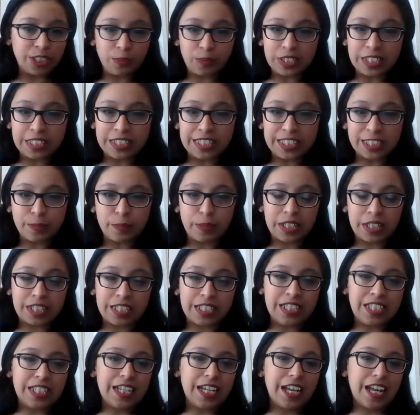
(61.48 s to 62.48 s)
with a
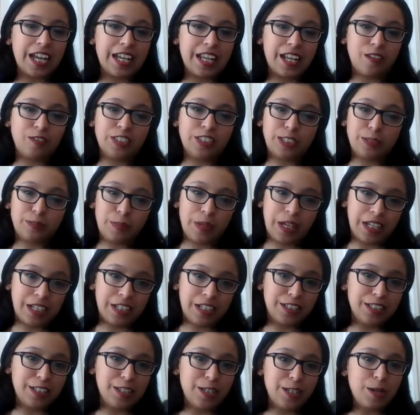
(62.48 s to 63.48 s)
disability, and I've
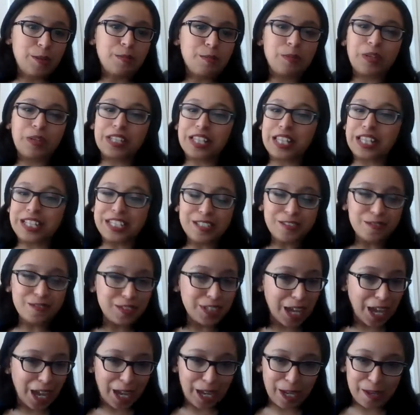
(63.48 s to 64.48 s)
spent plenty of
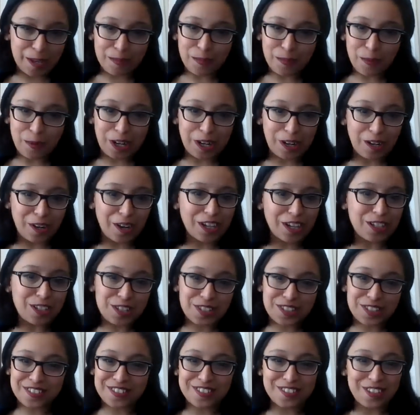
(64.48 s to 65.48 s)
time where I
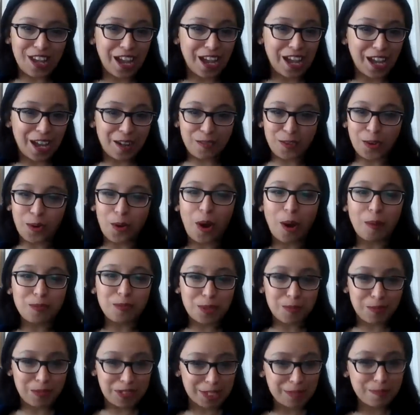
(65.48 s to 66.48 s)
have no
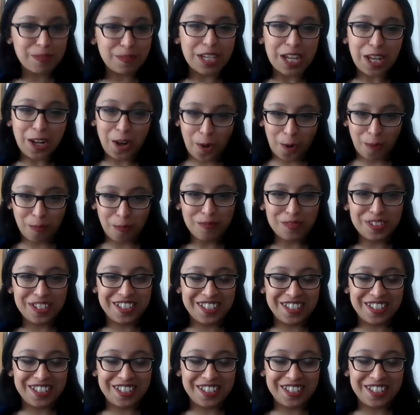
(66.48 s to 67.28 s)
option but to be at home.